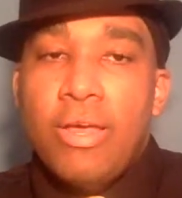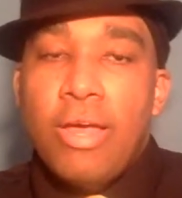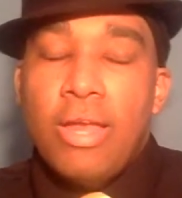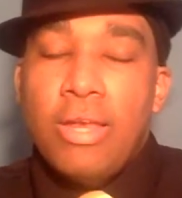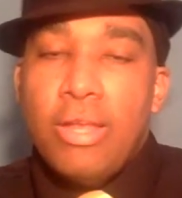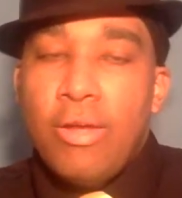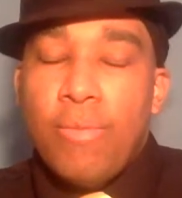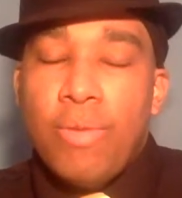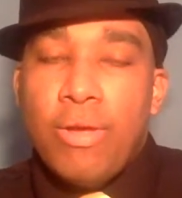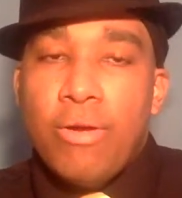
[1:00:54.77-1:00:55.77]
and
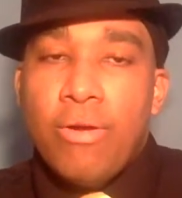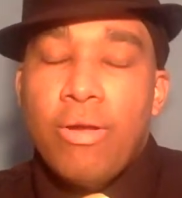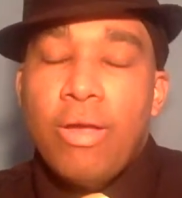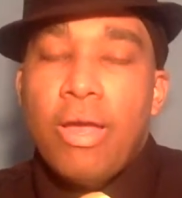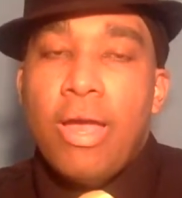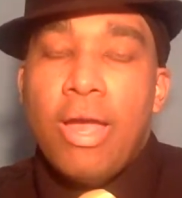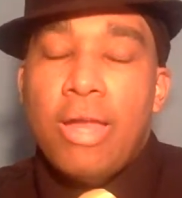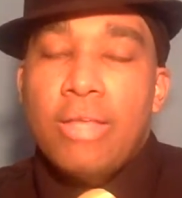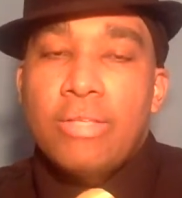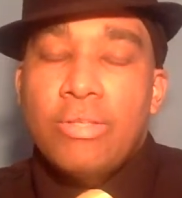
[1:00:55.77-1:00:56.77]
near beer,
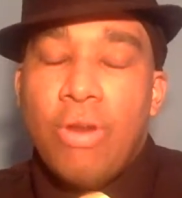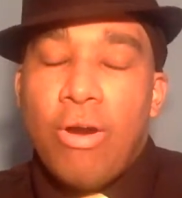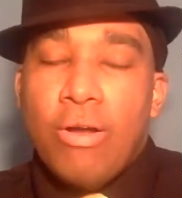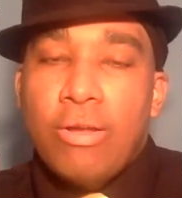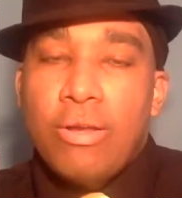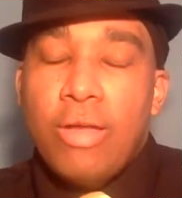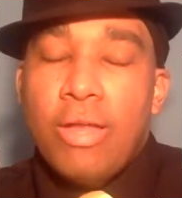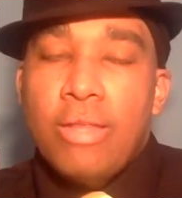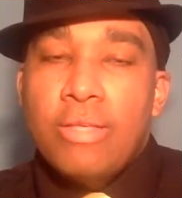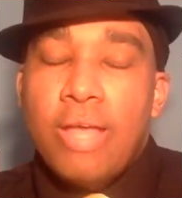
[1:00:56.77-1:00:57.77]
and he's talking
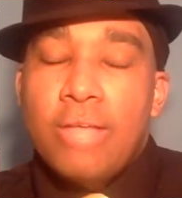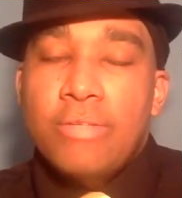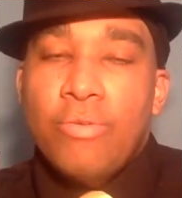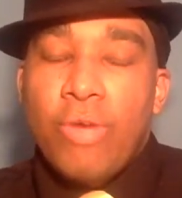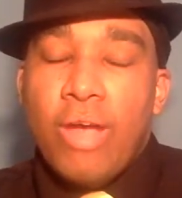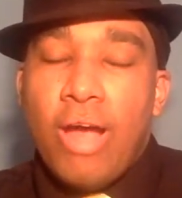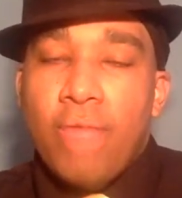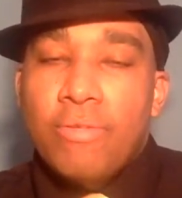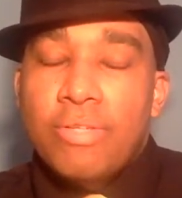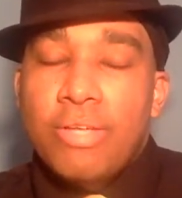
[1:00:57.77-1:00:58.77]
and he has great
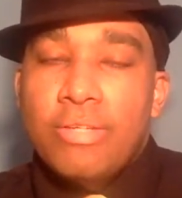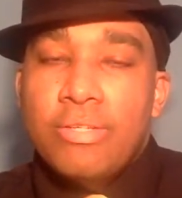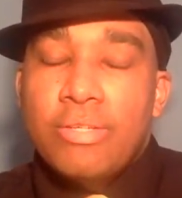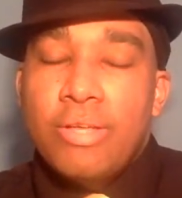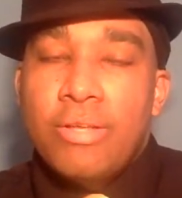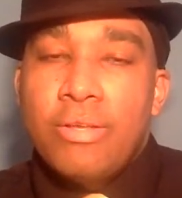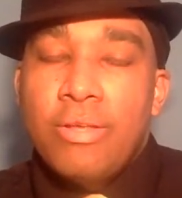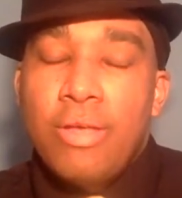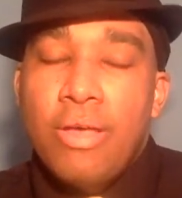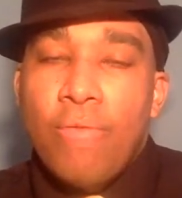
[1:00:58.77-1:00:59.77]
conversations and
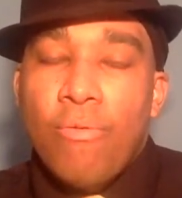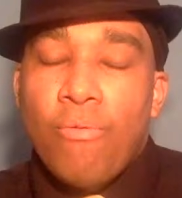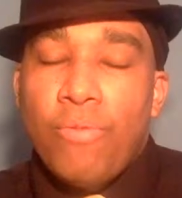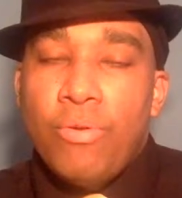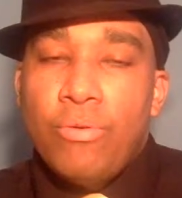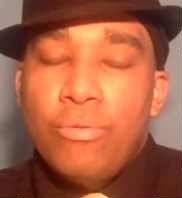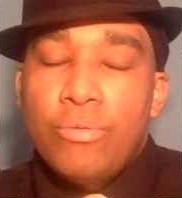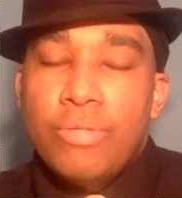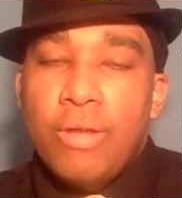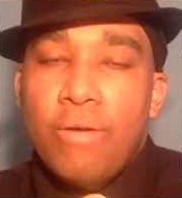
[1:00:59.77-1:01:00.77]

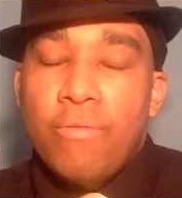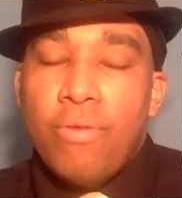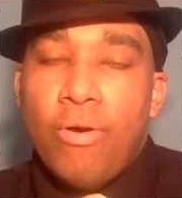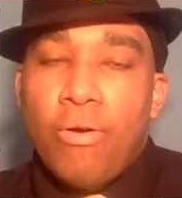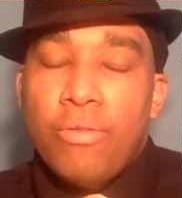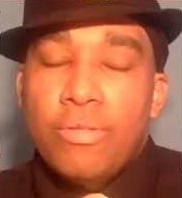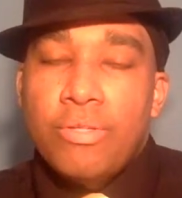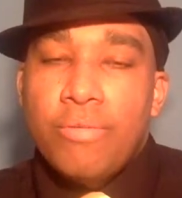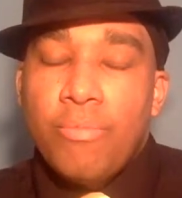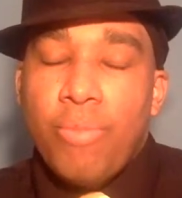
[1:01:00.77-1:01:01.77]
reviews of all these
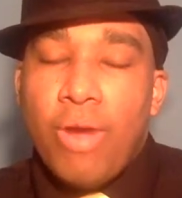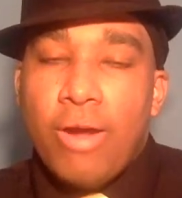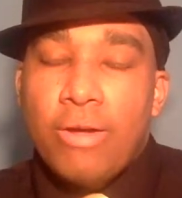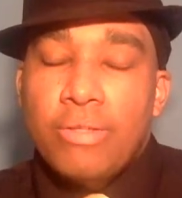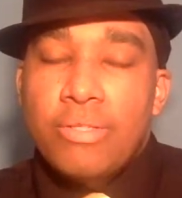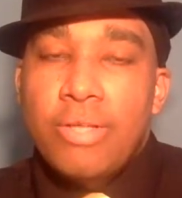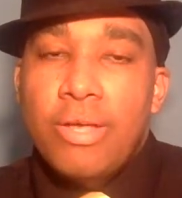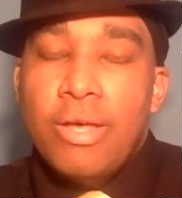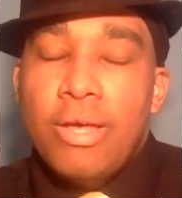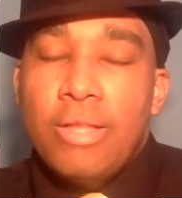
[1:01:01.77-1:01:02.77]
different products,
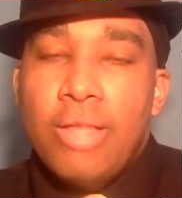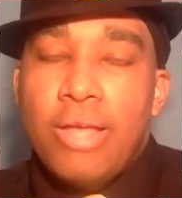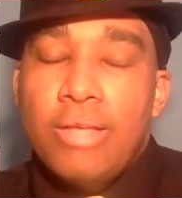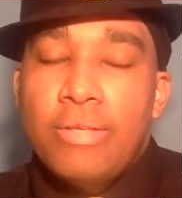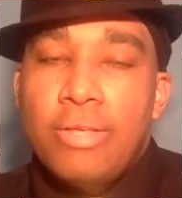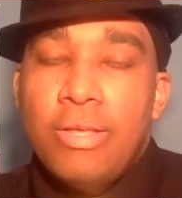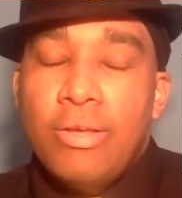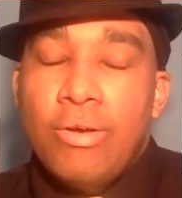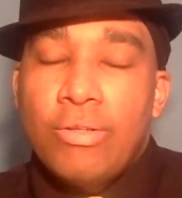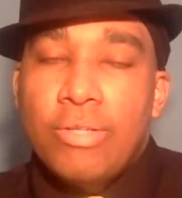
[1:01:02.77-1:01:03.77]
and that he
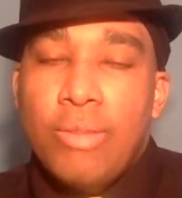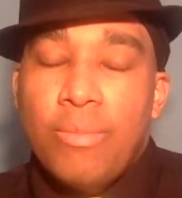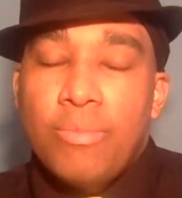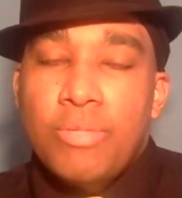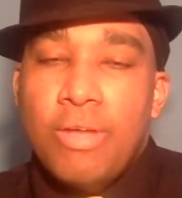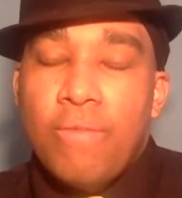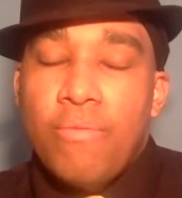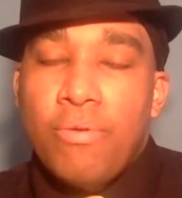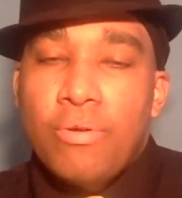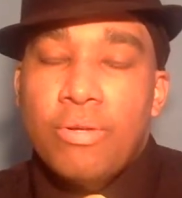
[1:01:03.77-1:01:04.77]
cooks up himself
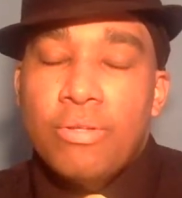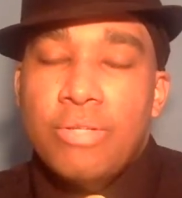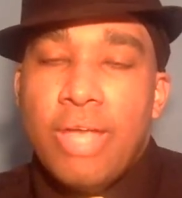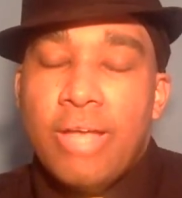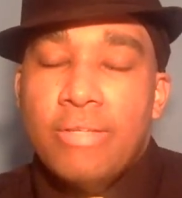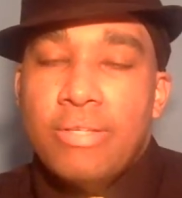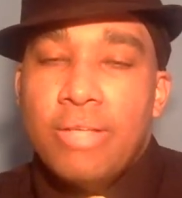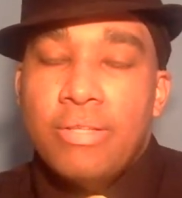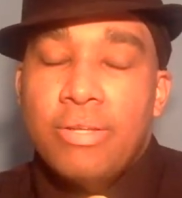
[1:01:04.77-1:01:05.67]
or tests like the